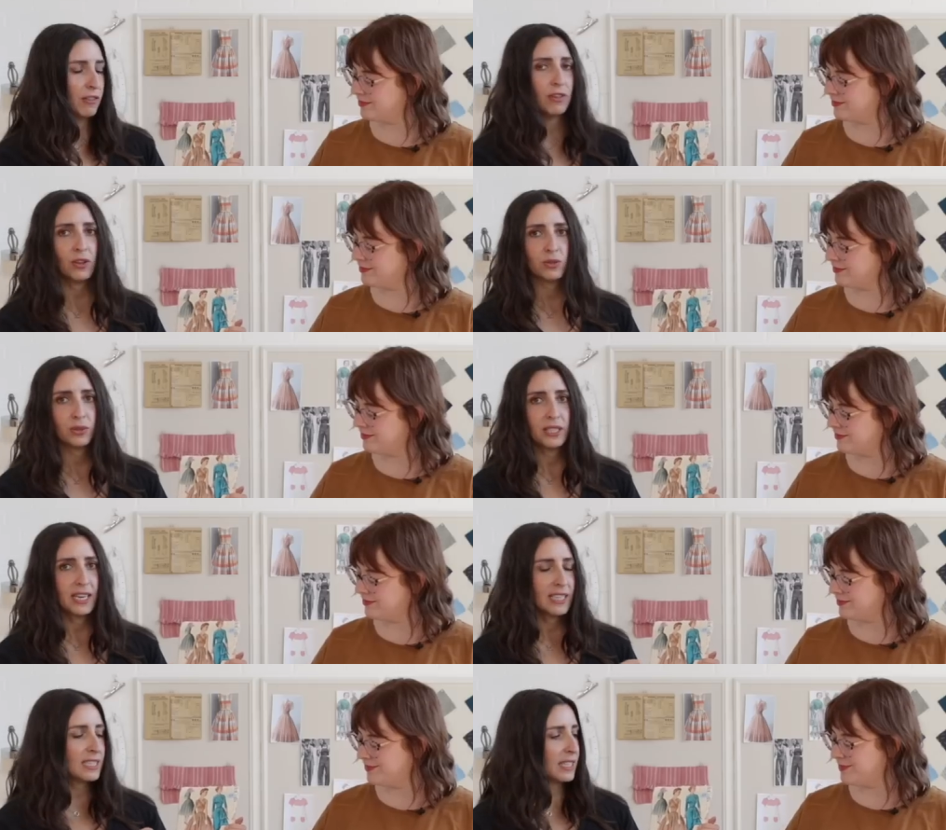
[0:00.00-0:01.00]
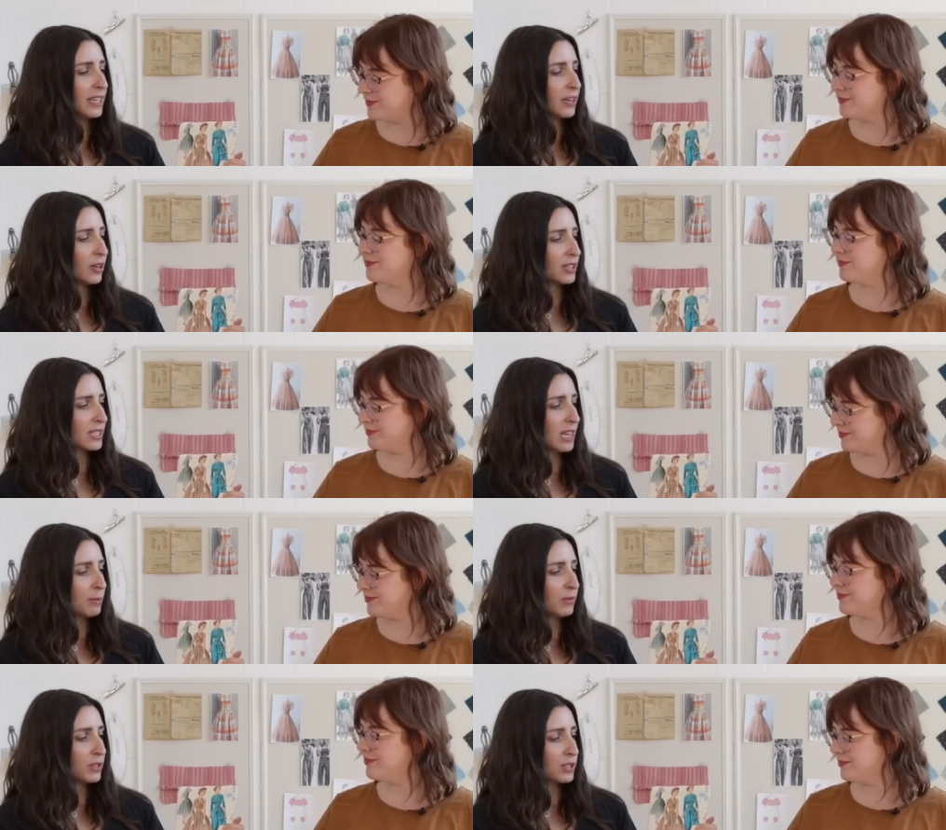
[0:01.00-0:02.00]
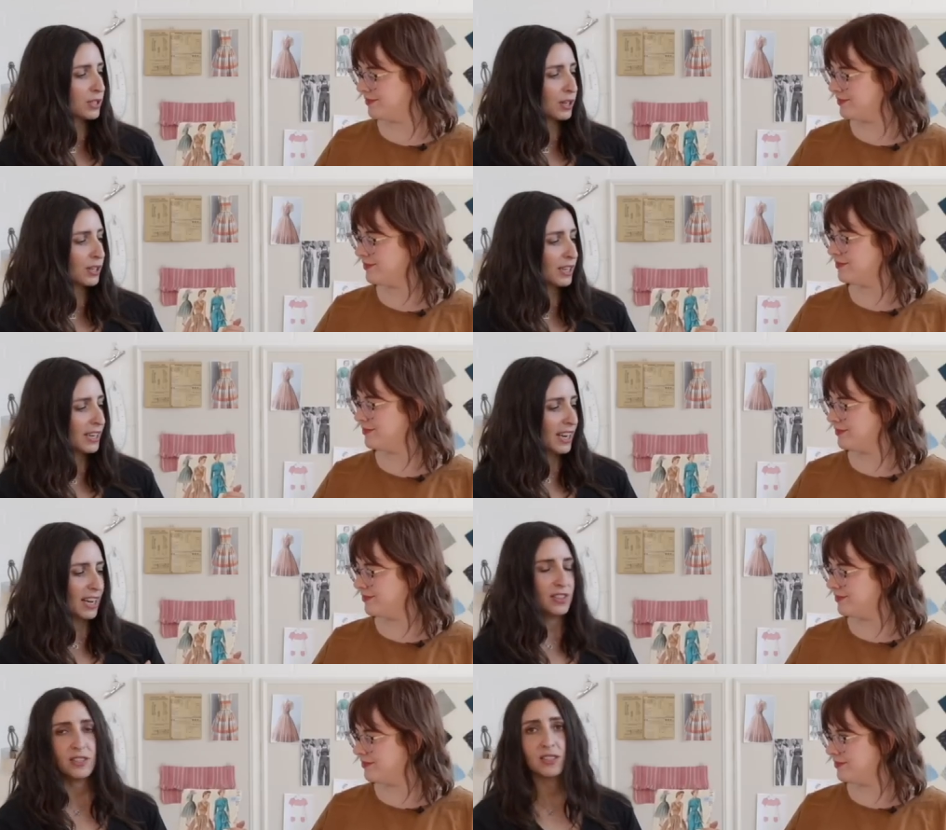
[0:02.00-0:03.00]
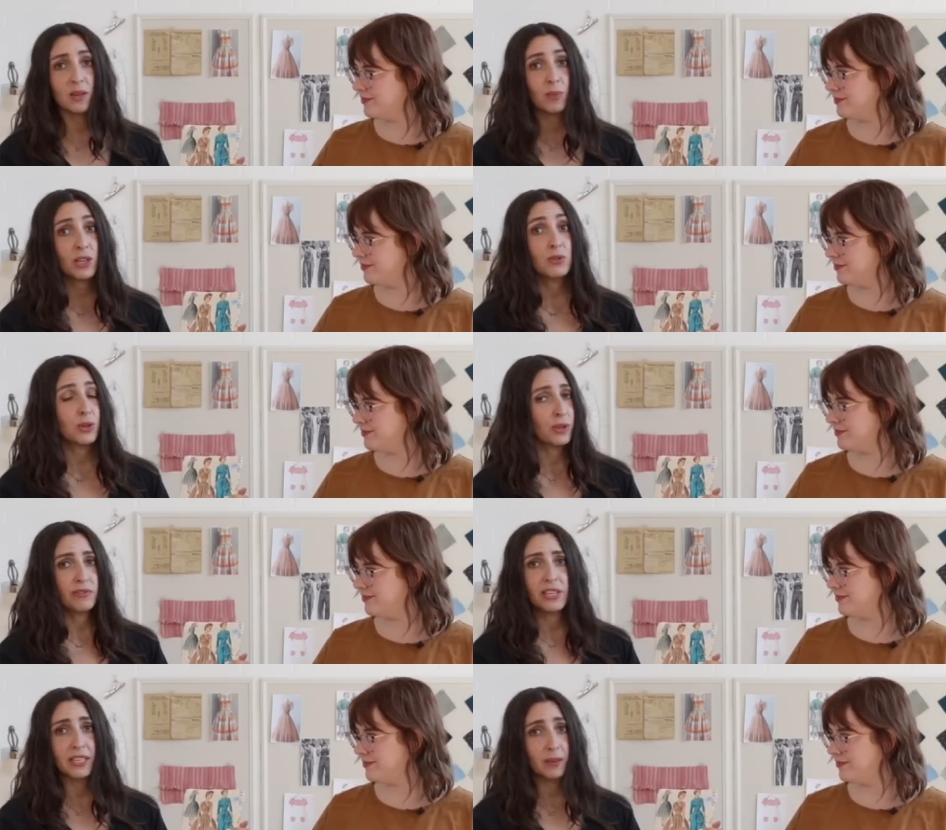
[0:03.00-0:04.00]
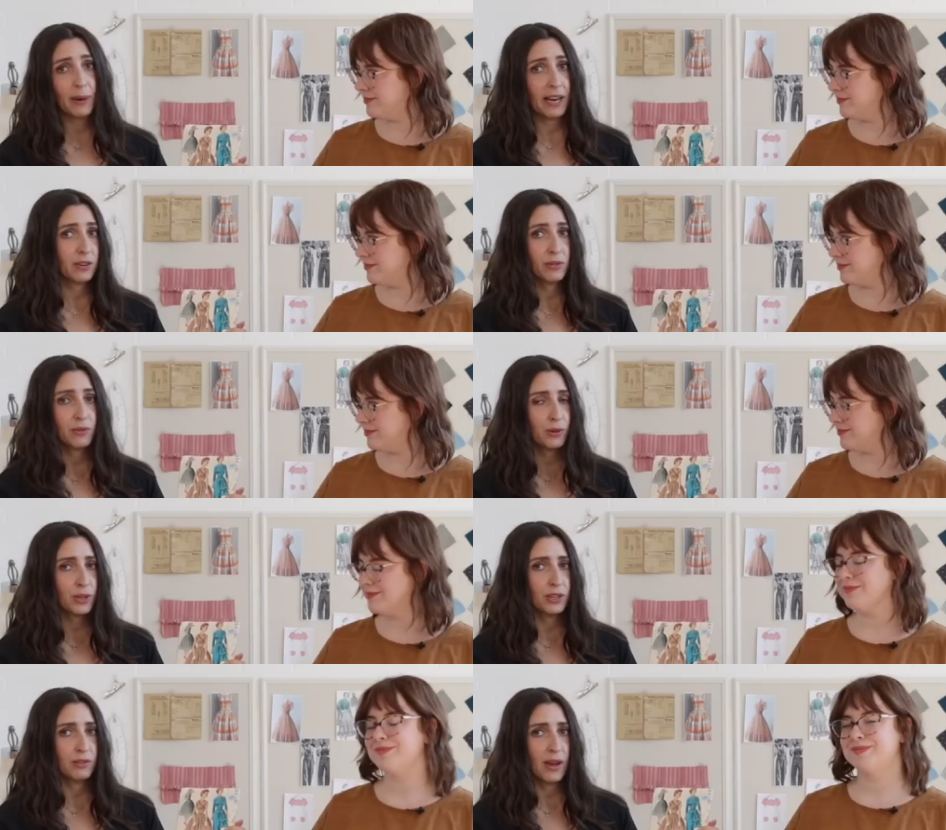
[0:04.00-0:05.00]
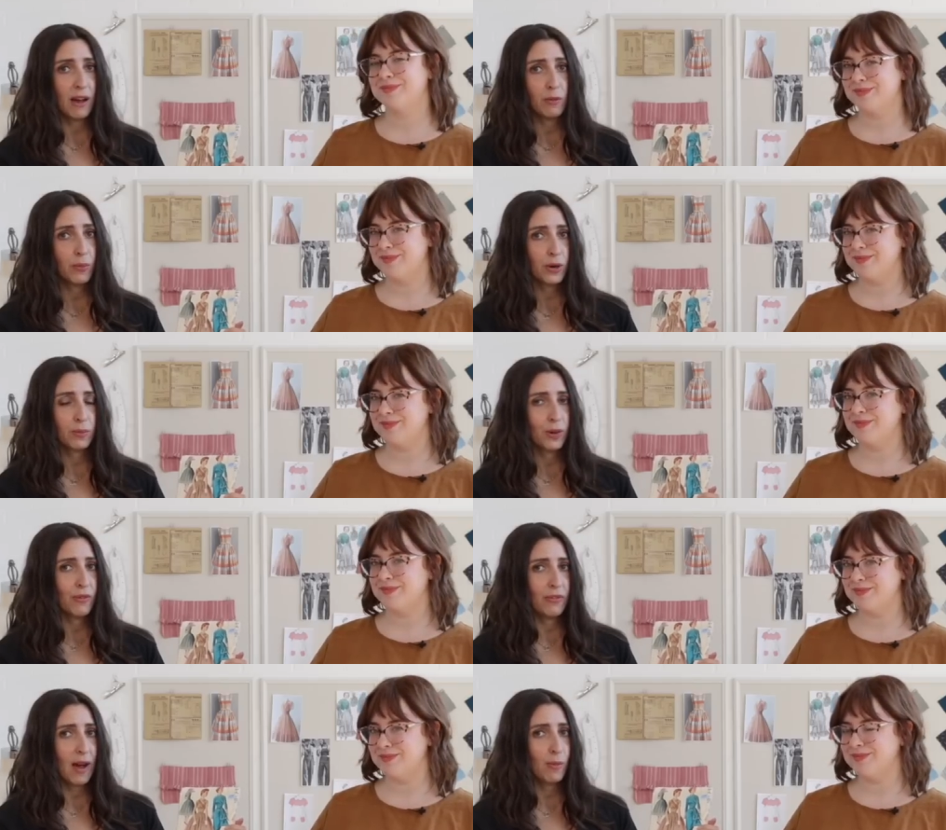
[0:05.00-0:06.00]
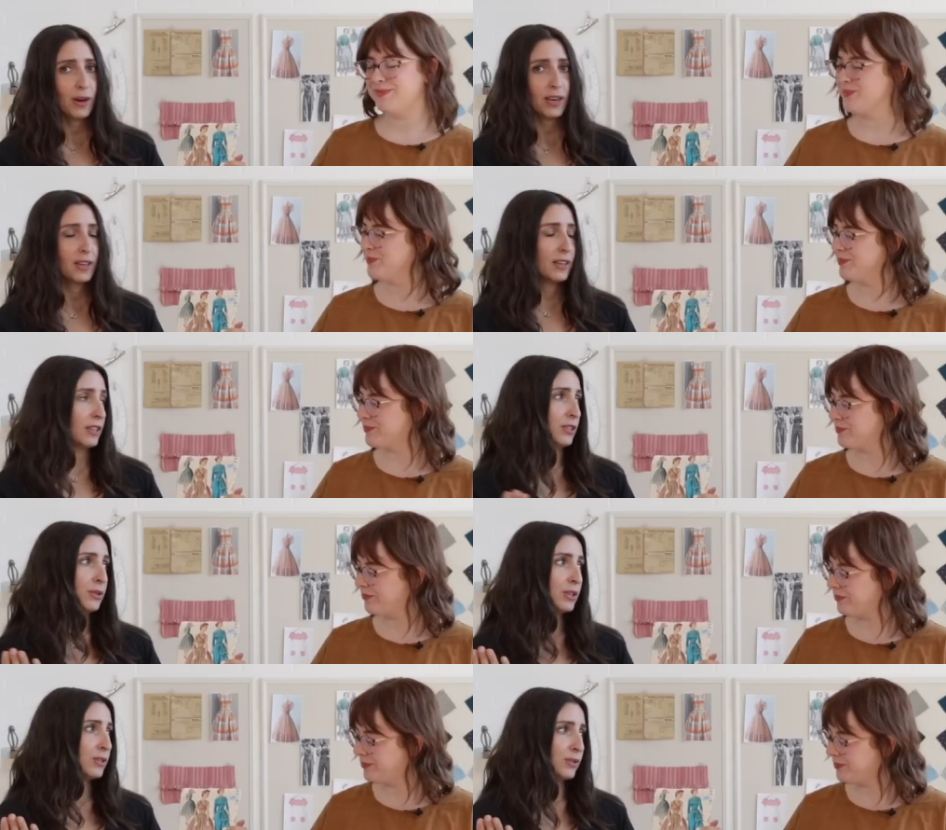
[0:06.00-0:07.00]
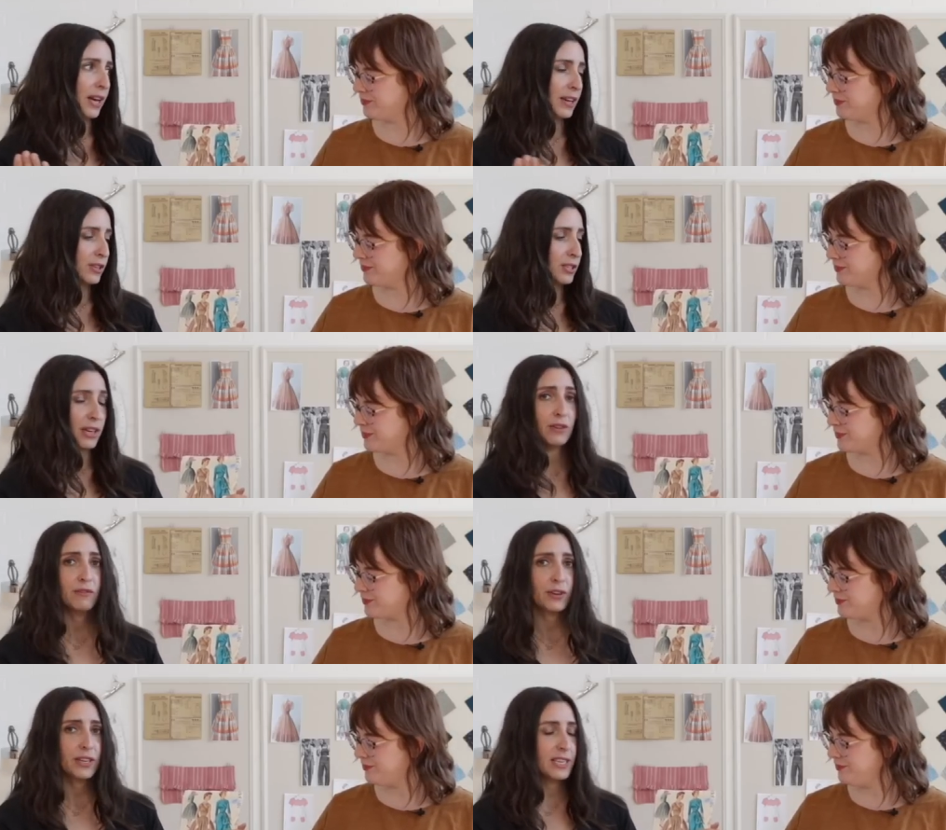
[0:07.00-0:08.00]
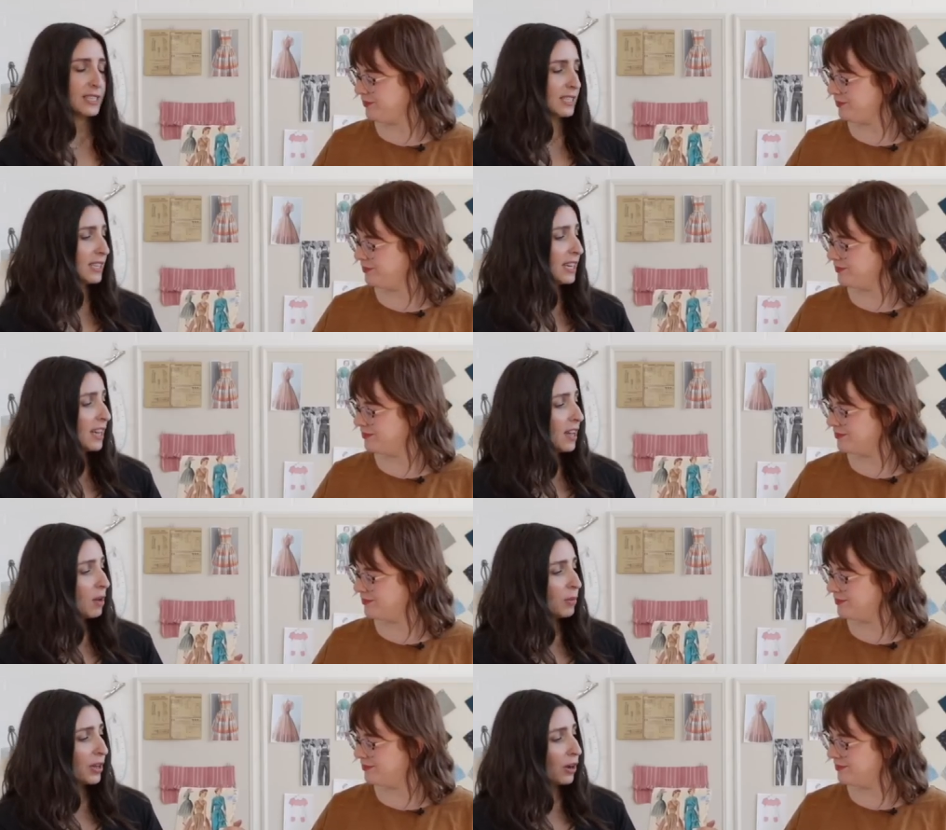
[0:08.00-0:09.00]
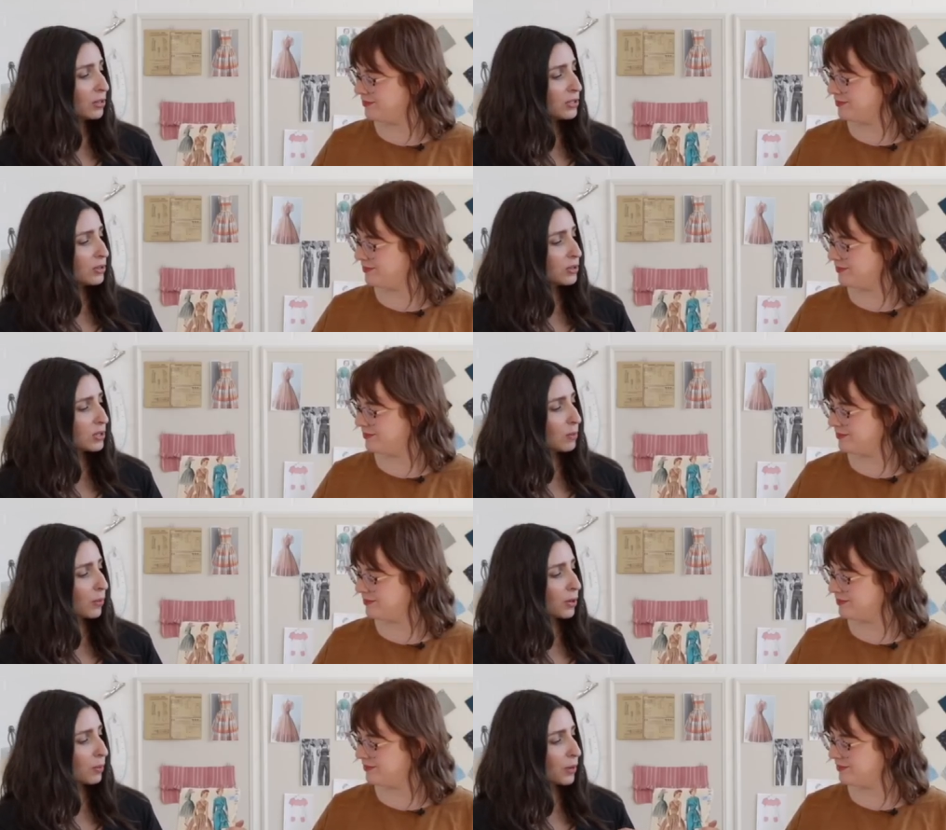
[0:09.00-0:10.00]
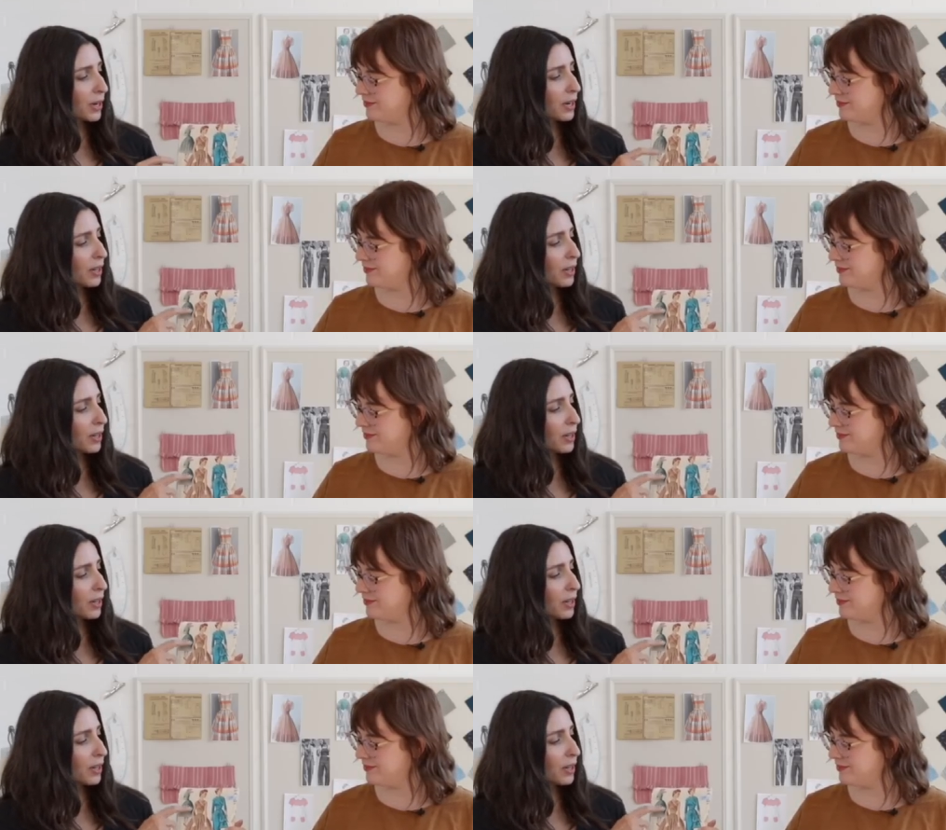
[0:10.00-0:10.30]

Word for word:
Speaker 1: falls really nicely across the hem of the skirt. And this is something you don't even need a pattern for. If you have a border print fabric, you could do that yourself very easily. But they also use the border print